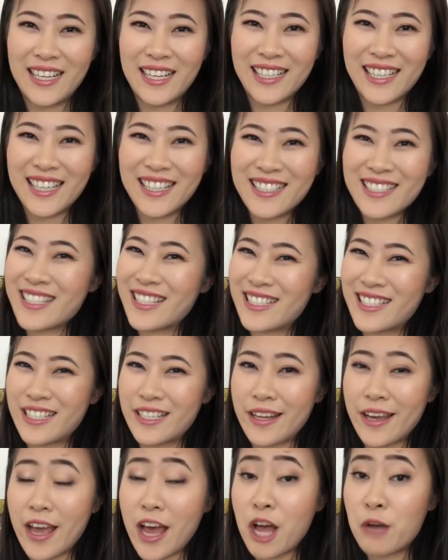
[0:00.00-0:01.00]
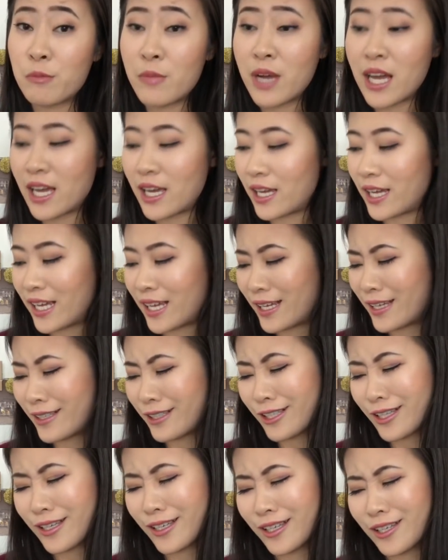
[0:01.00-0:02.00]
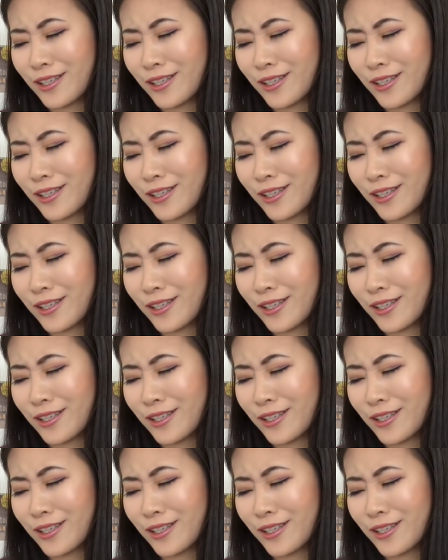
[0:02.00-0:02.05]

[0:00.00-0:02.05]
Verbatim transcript: Hi guys, today I have my